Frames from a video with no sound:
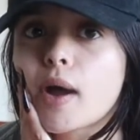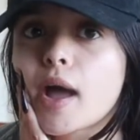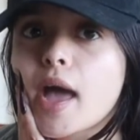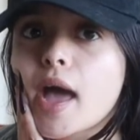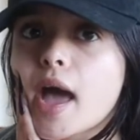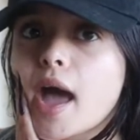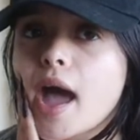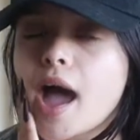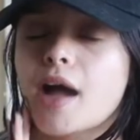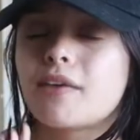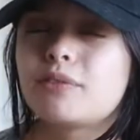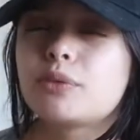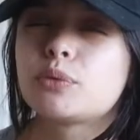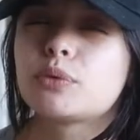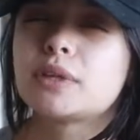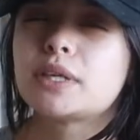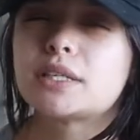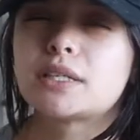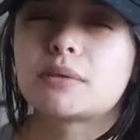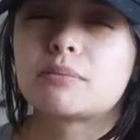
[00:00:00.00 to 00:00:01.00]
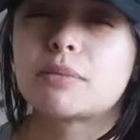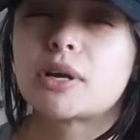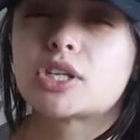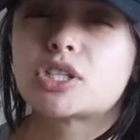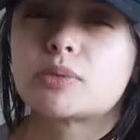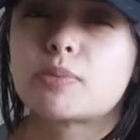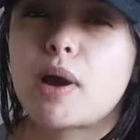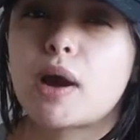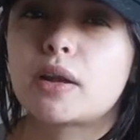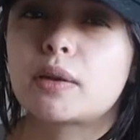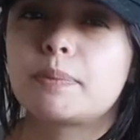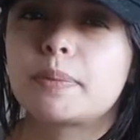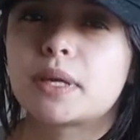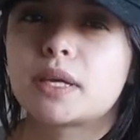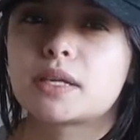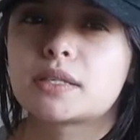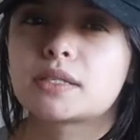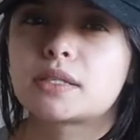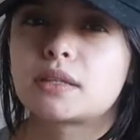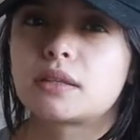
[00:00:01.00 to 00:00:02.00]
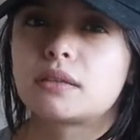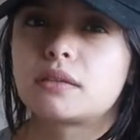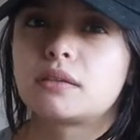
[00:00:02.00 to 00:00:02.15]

I haven't really done much about it because